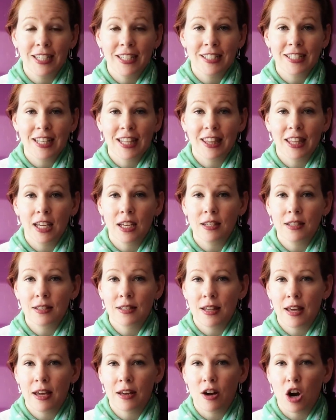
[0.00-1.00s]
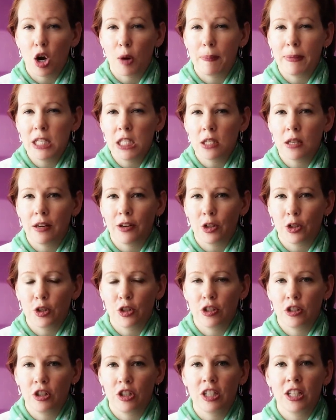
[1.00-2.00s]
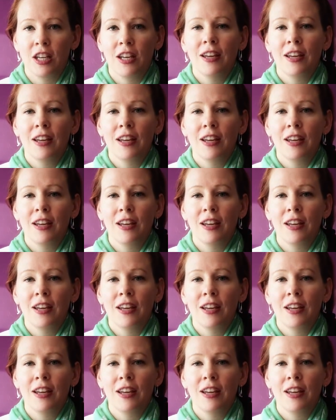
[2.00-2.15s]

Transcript: to things that are misunderstood.